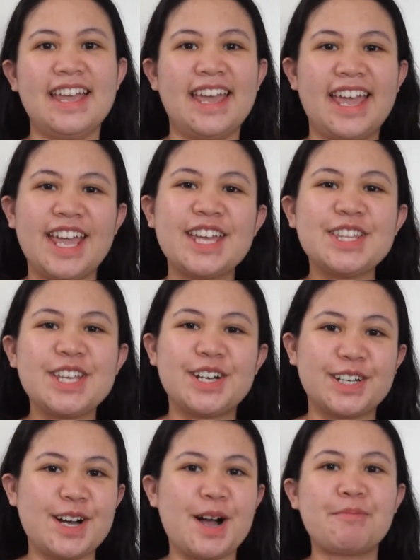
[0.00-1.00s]
Hey
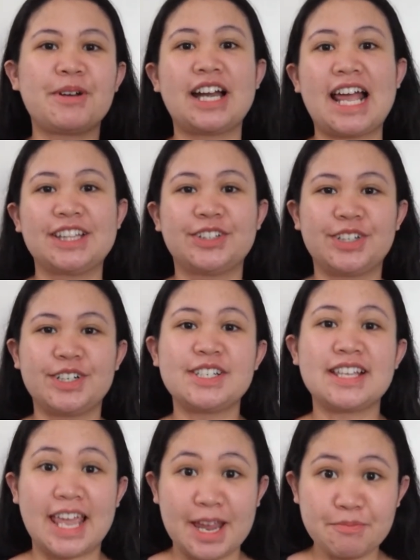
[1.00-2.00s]
dear copywriters,
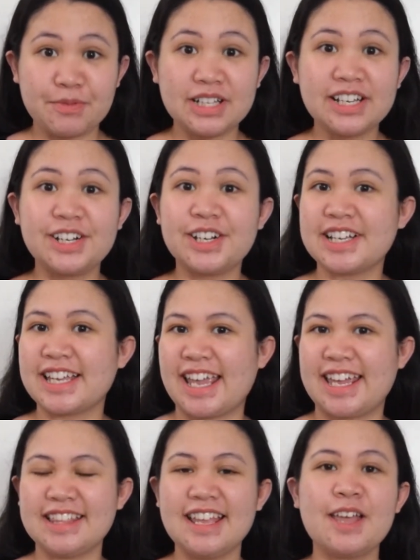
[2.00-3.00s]
April here
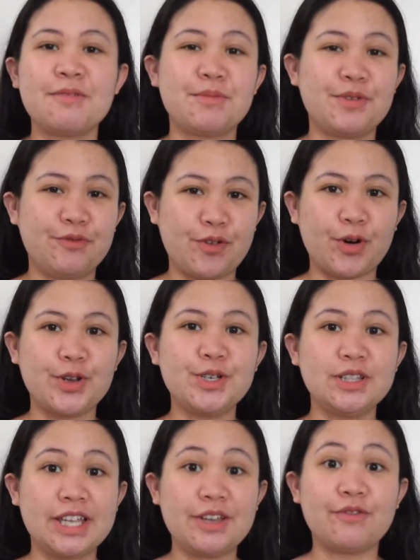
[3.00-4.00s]
again. Before you
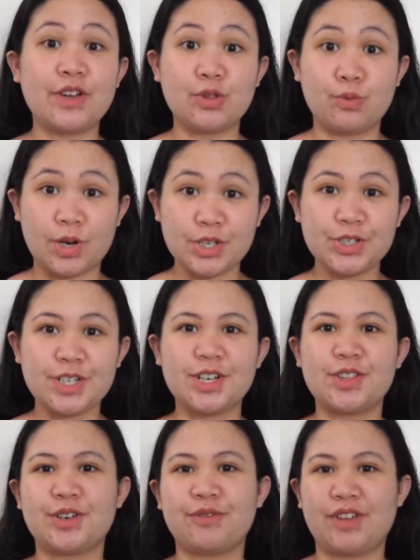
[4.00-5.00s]
leave and watch
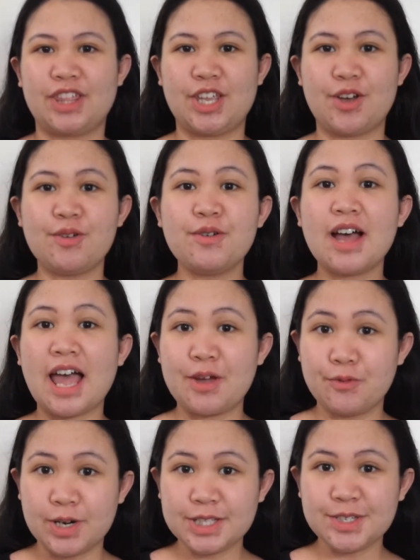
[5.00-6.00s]
another video, I
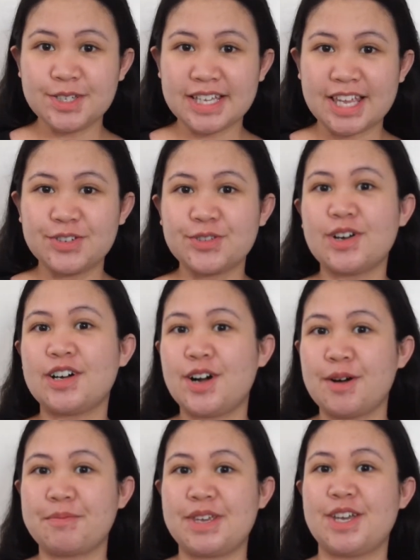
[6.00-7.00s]
want to send you a
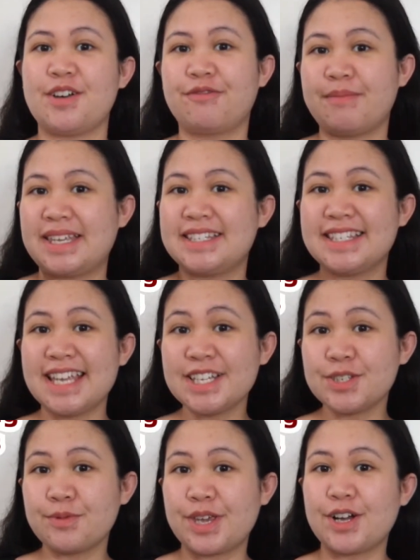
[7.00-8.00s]
copy of my
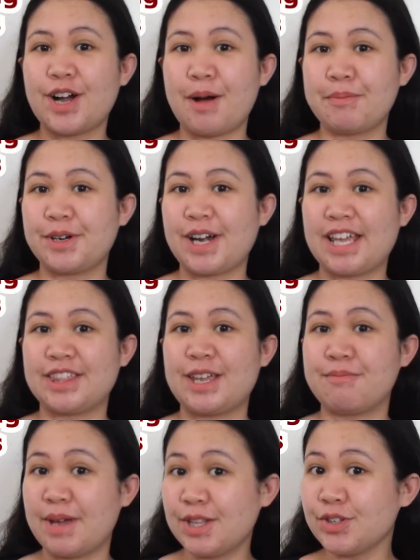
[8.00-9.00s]
6-week copywriting
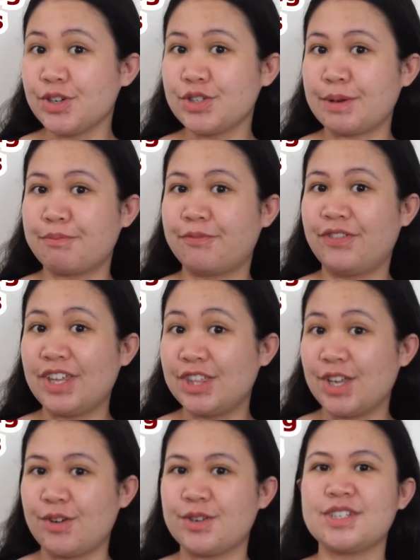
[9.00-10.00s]
mentorship
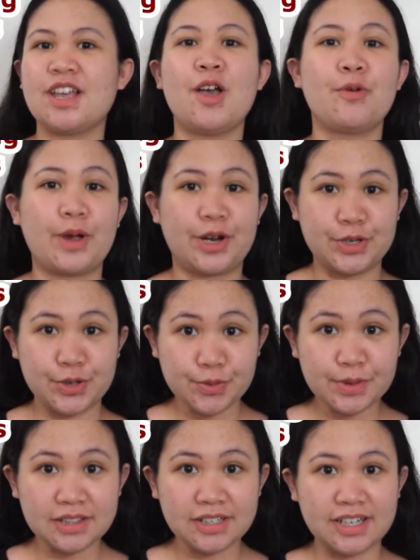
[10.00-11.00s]
videos where you
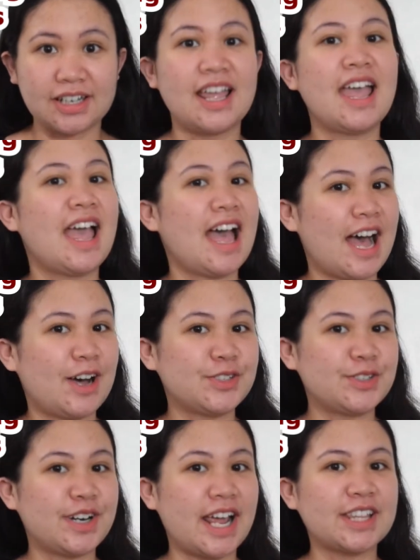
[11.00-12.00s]
will learn how
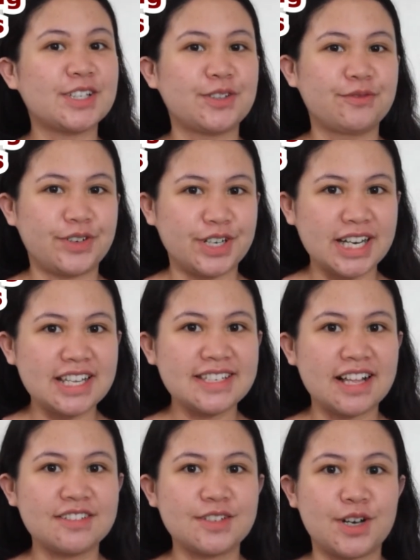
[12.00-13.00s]
to write converting
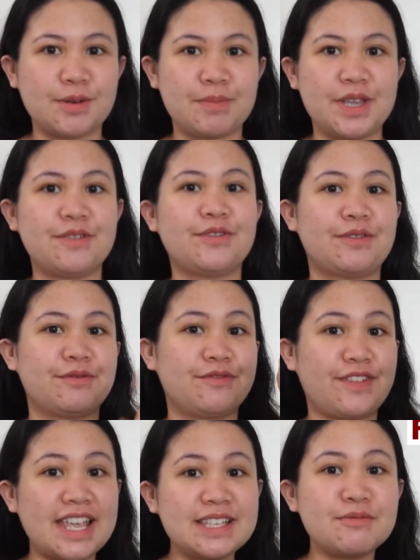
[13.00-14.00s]
sales copy from
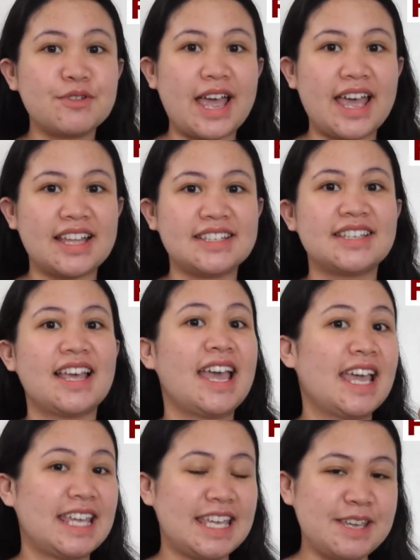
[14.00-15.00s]
Facebook ads,
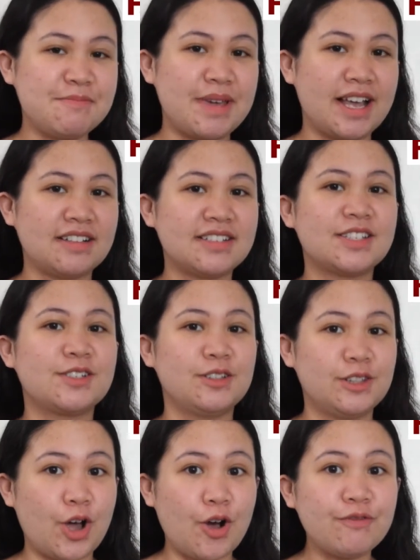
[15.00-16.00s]
emails, to
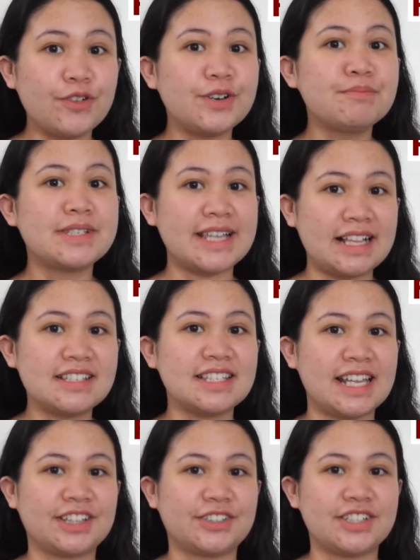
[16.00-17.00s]
long-form sales
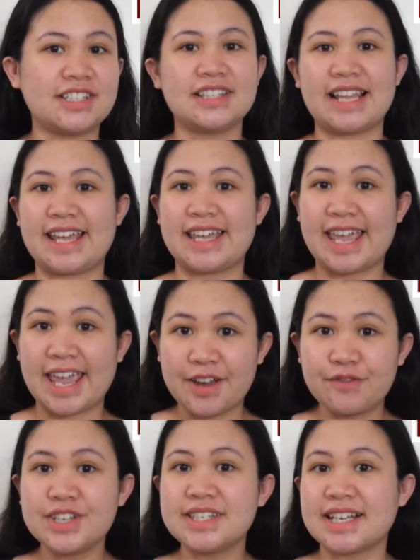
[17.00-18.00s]
letters like
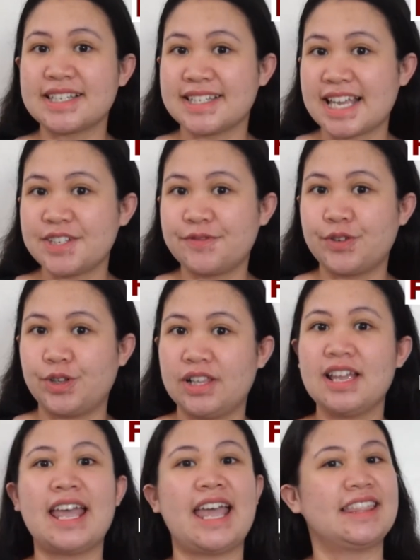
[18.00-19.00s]
every successful
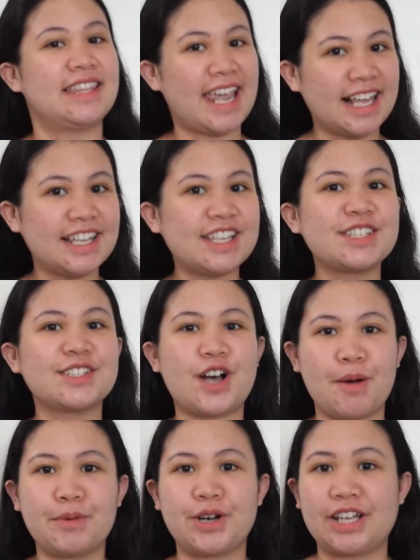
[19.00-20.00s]
and A-list
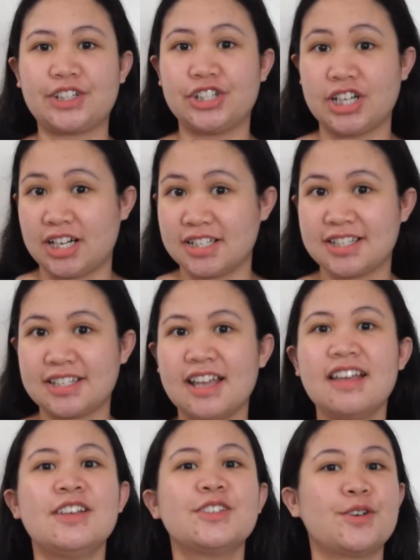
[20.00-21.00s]
copywriter does.
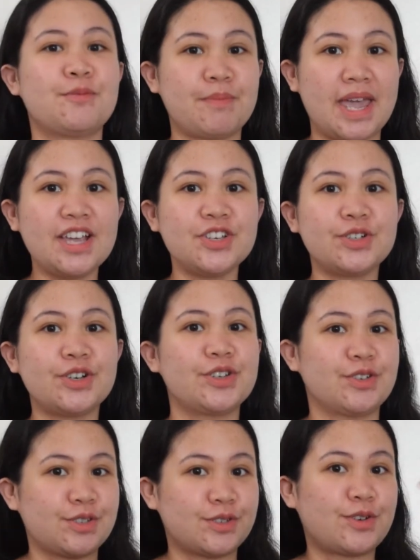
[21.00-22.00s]
So make sure
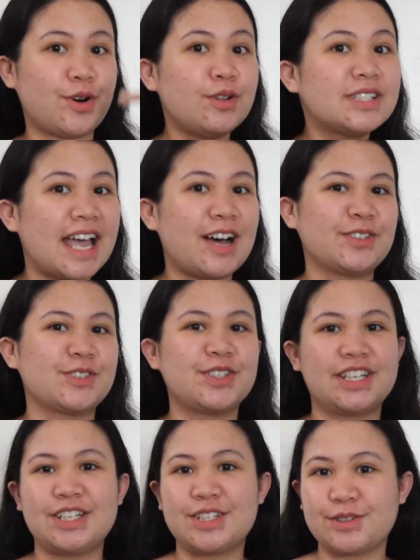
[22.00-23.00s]
you scroll down to
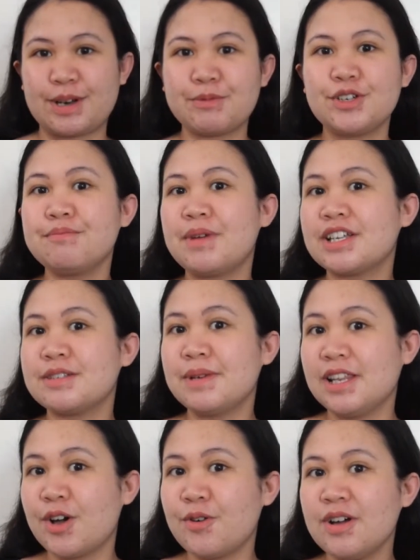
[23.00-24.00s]
the description box
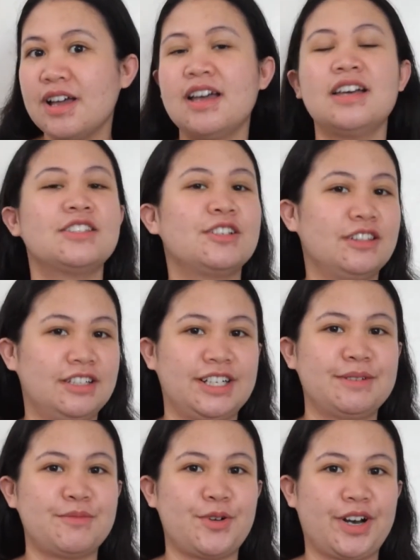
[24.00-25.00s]
below to
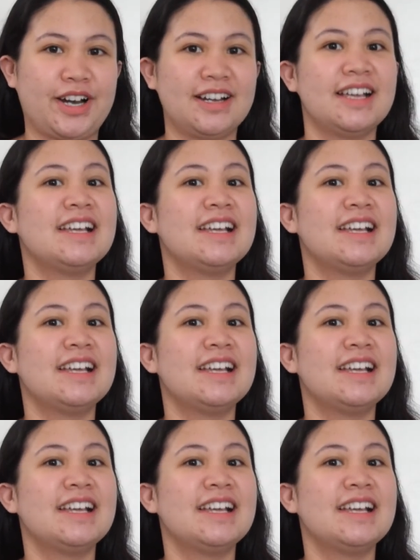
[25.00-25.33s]
learn more.